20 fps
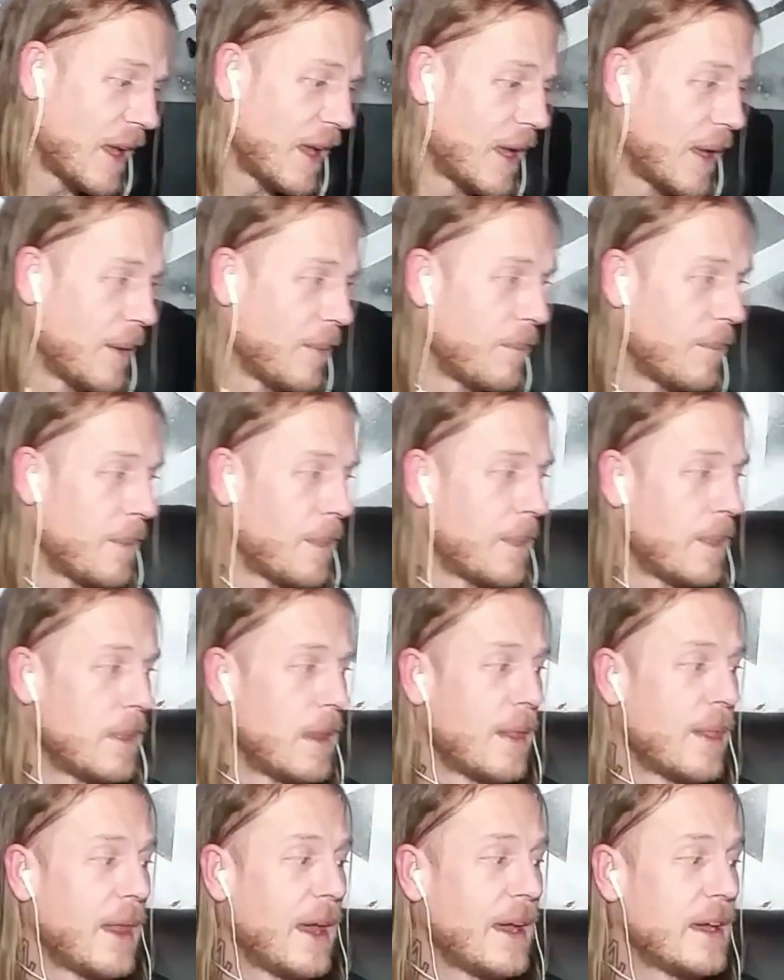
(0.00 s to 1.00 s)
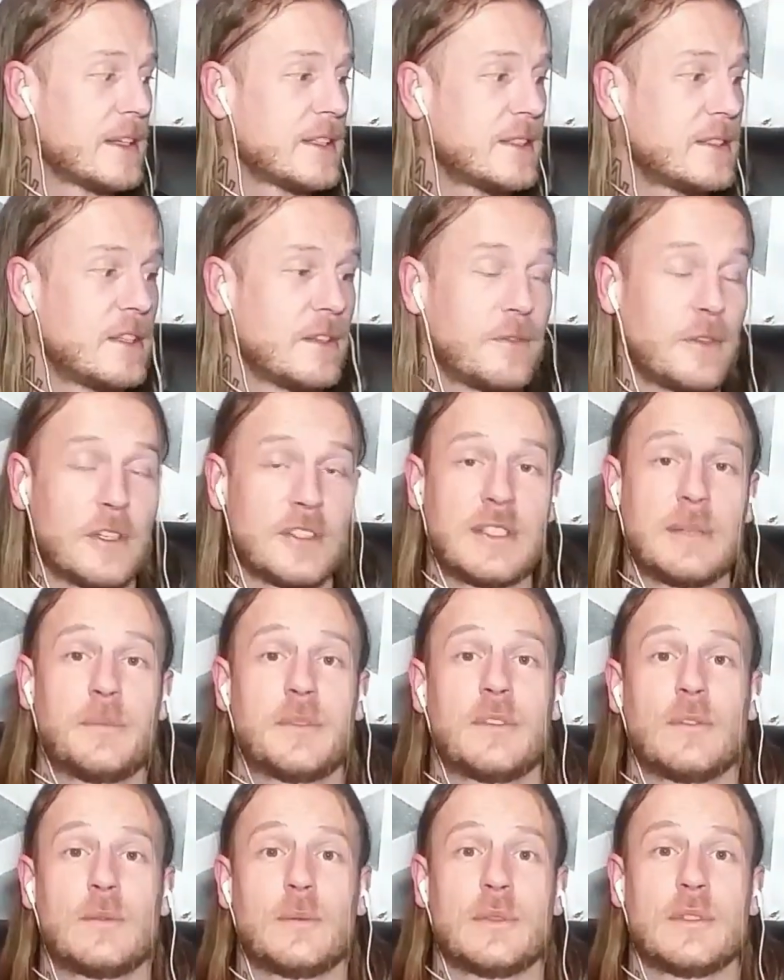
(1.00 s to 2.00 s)
Um, the last, the first
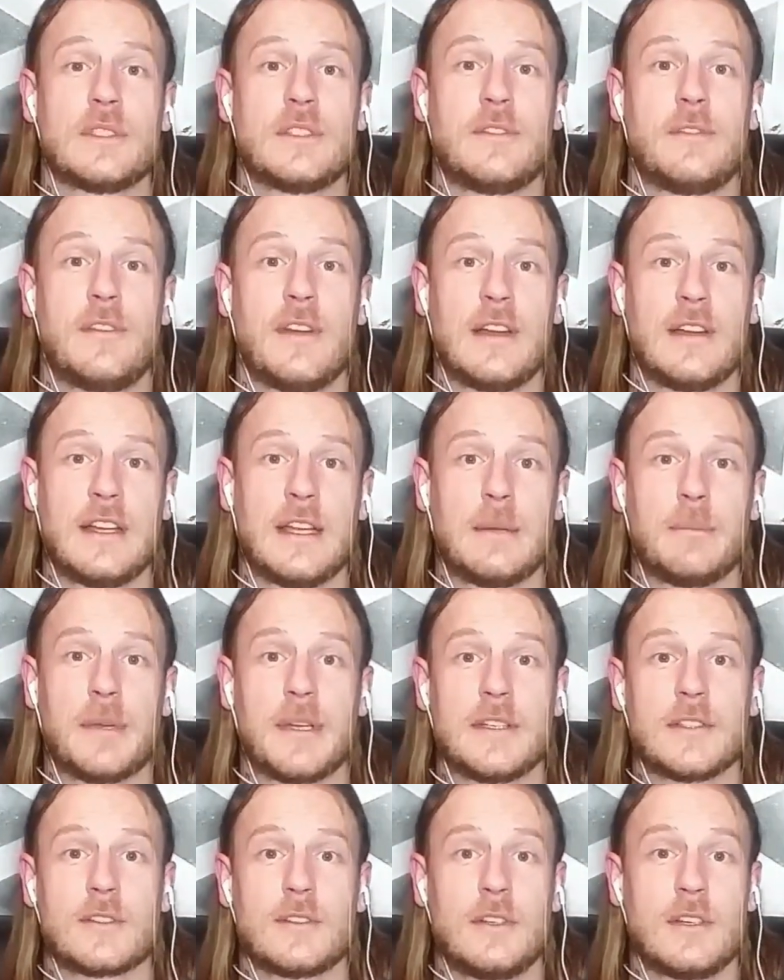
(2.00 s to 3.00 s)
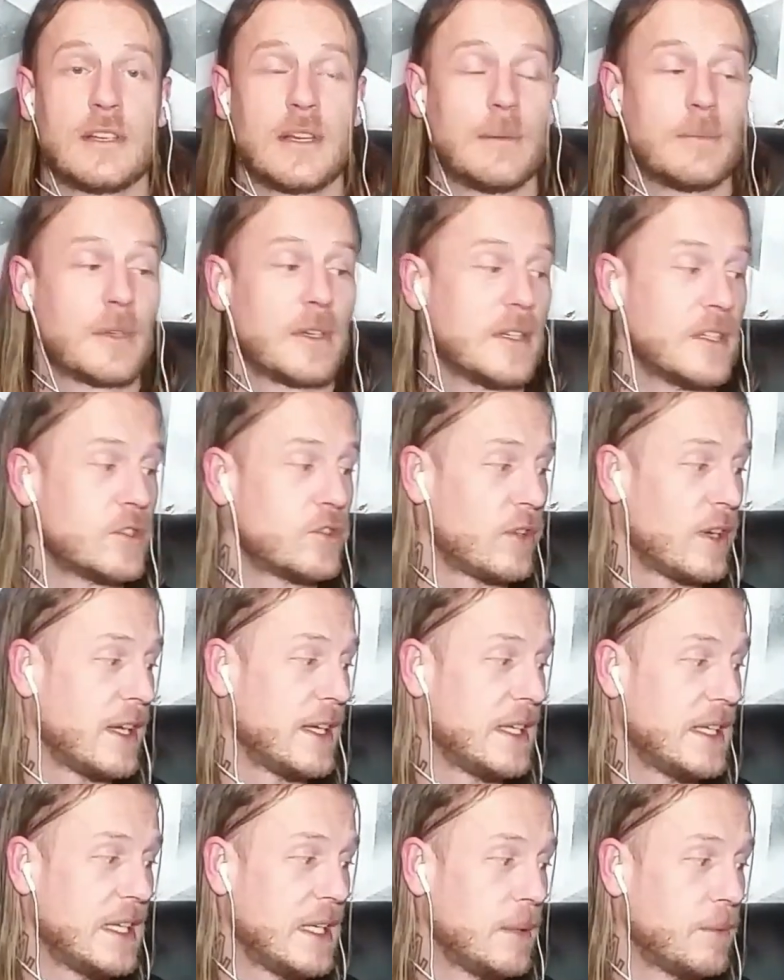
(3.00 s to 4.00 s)
episode was 38 minutes long. I'm going to
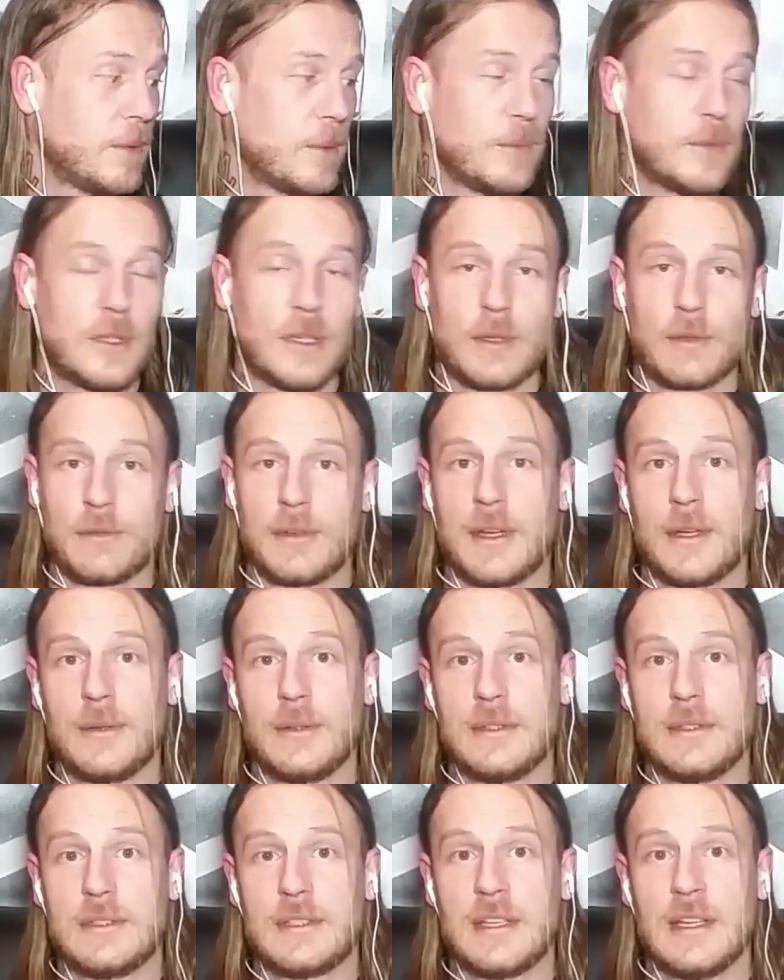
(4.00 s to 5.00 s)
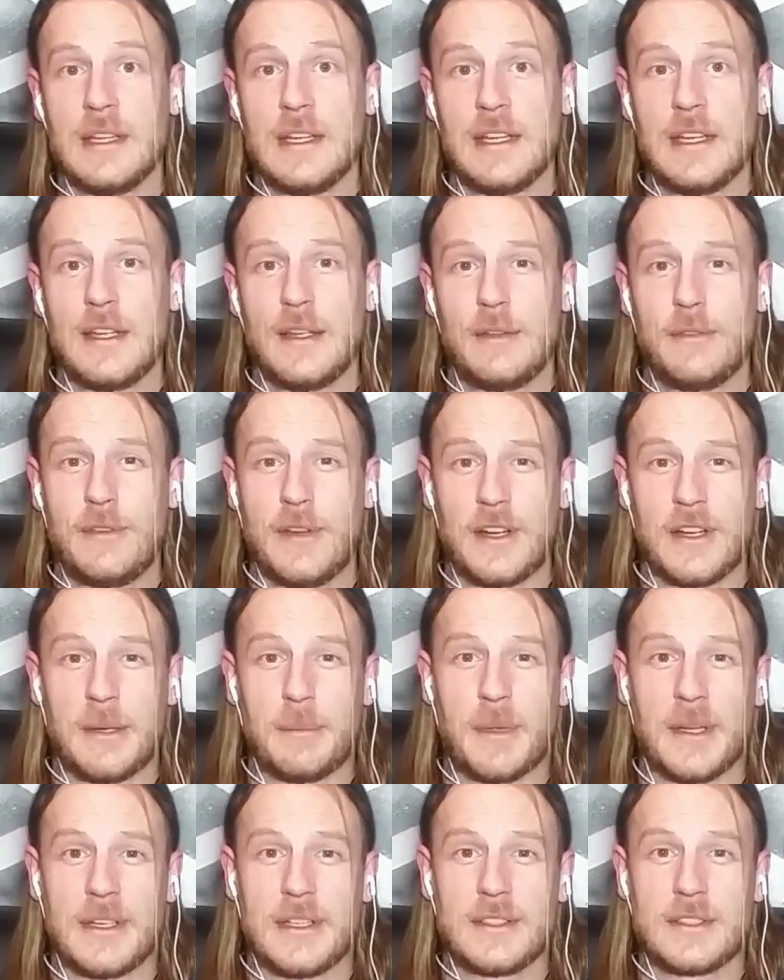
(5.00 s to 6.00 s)
try and keep them to around
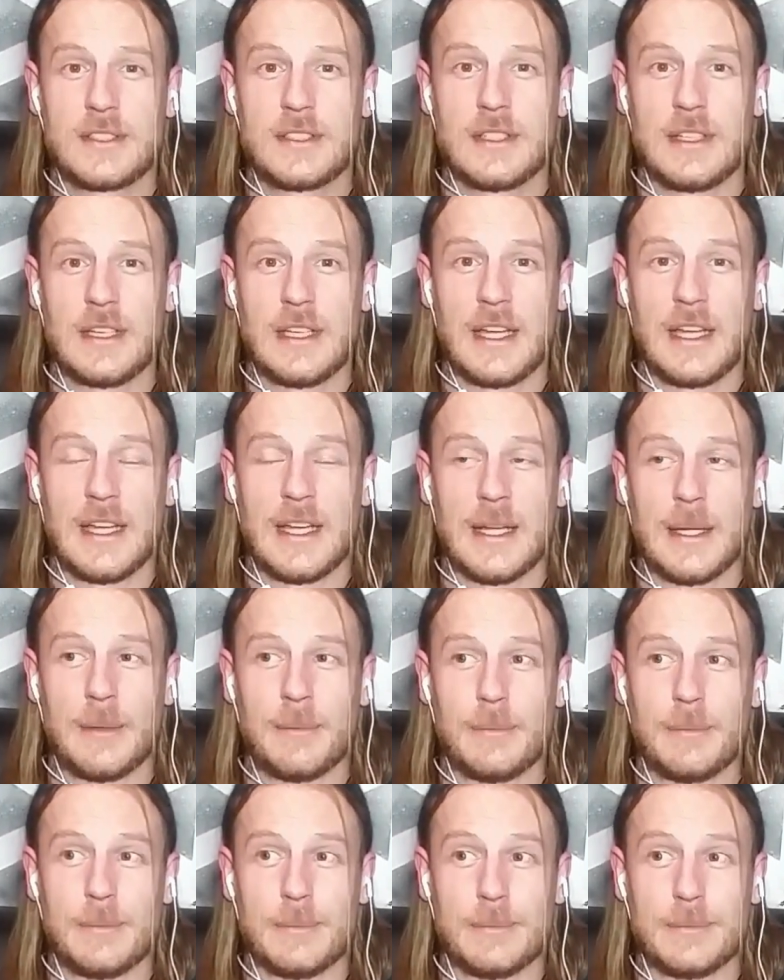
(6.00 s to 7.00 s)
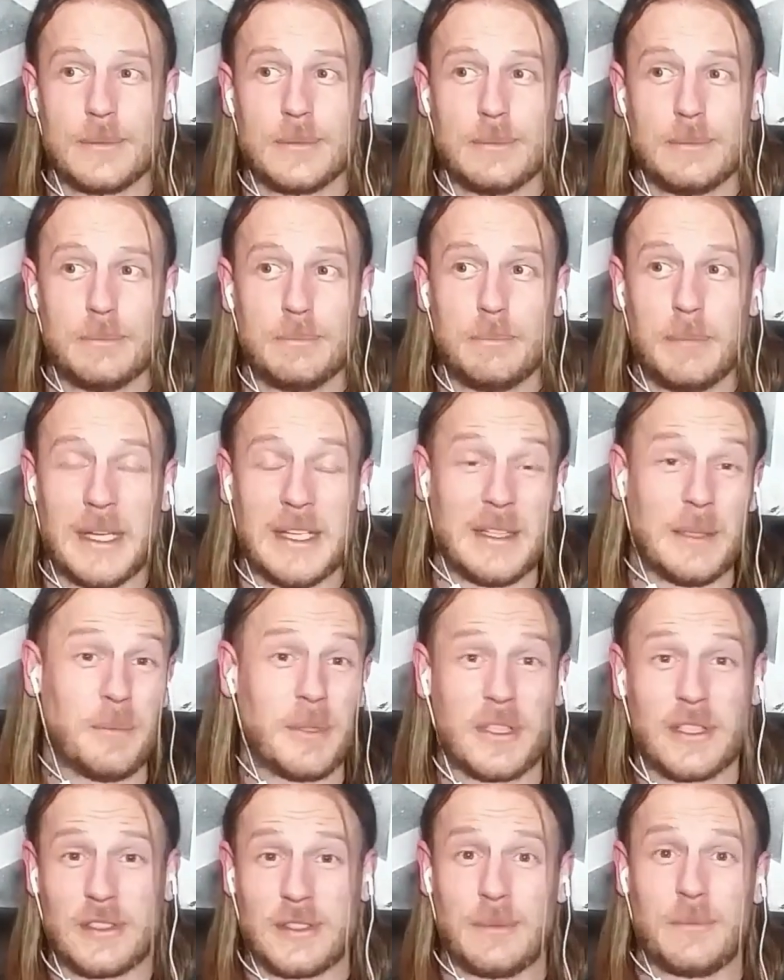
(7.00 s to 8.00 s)
30 minutes, um, mainly
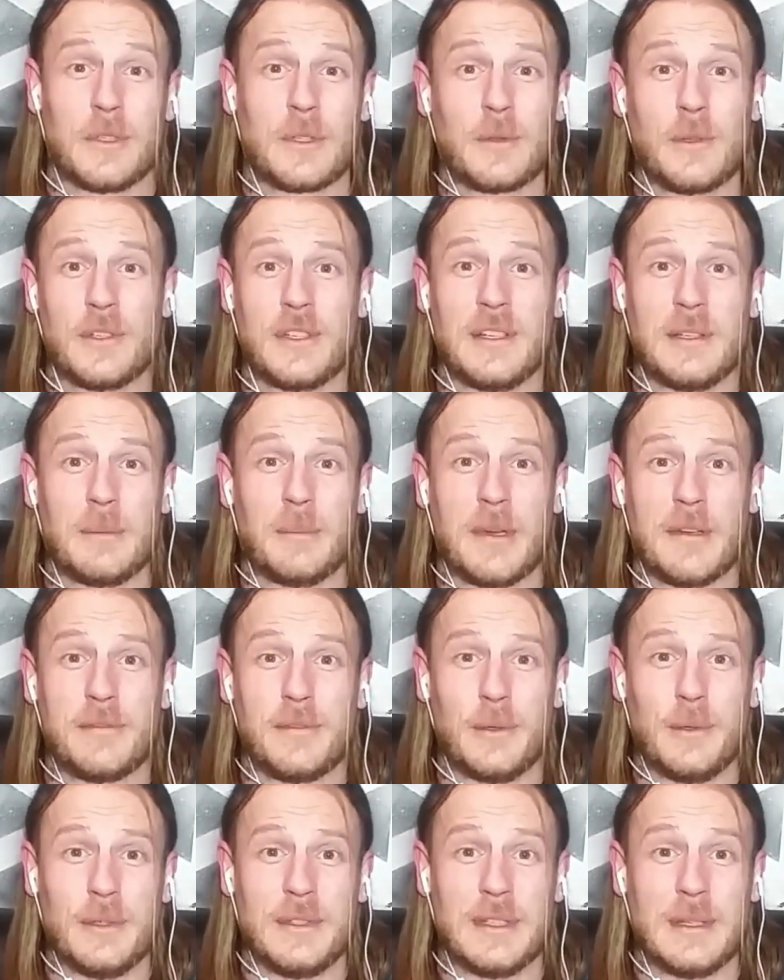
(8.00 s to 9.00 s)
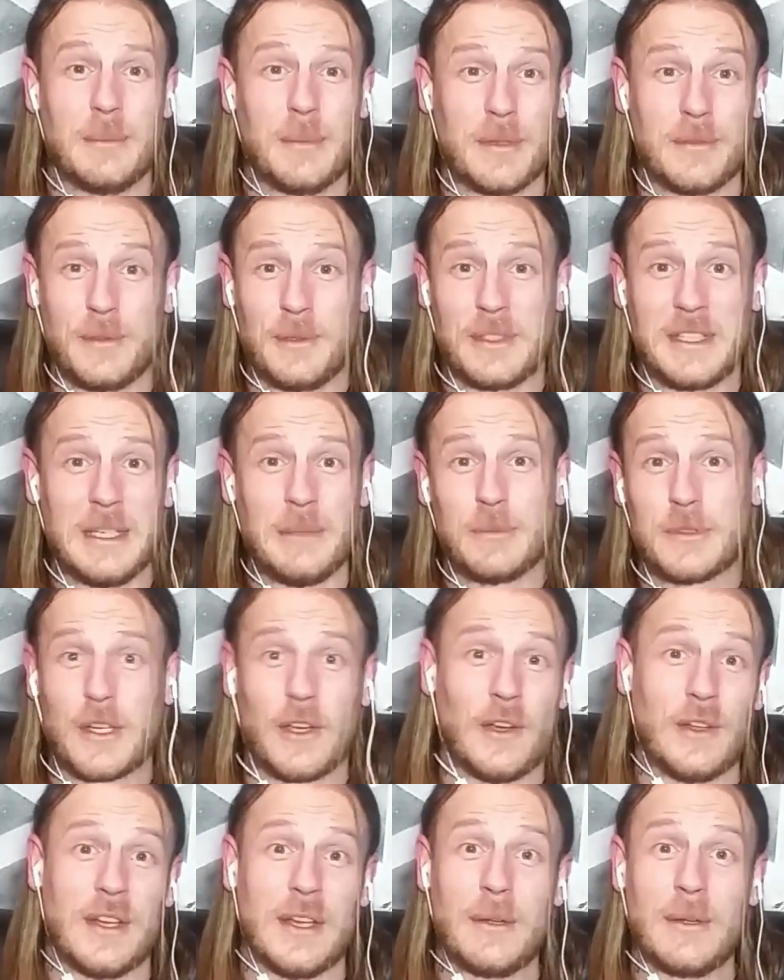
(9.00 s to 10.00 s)
because I'm recording on my phone and my phone keeps
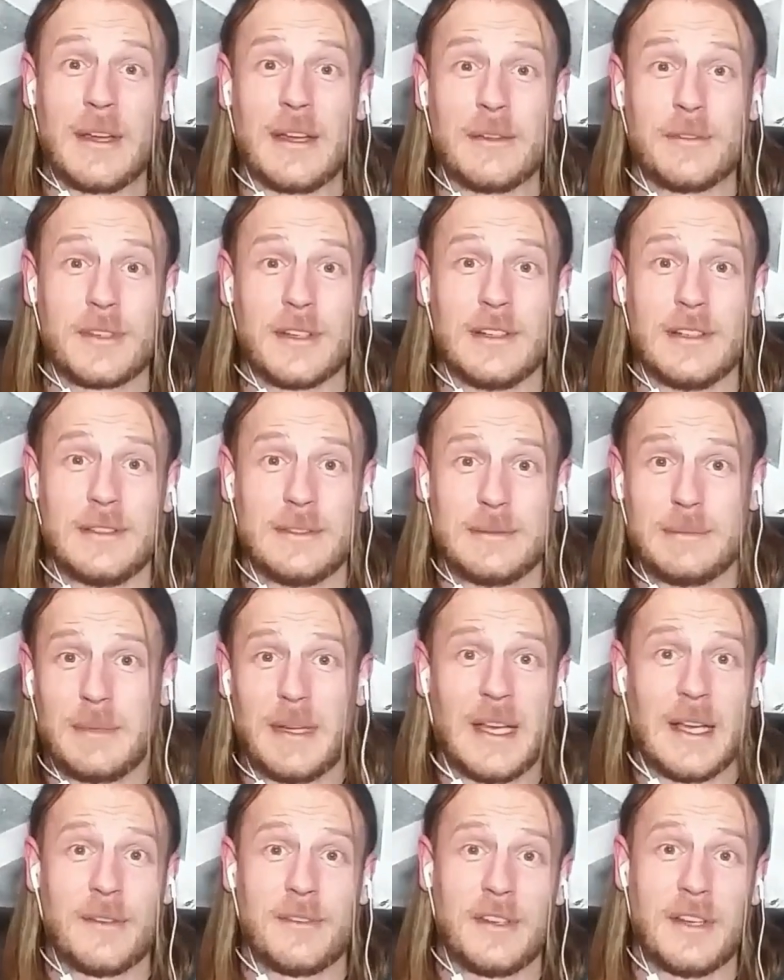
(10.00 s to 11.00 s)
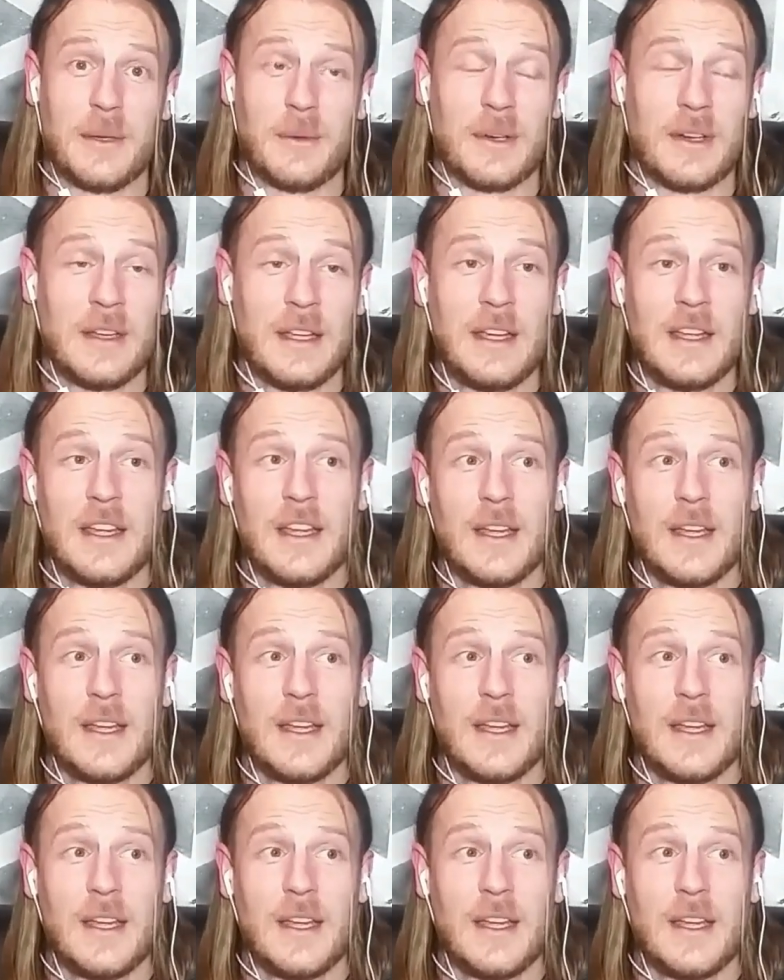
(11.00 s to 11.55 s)
cutting out after half an hour.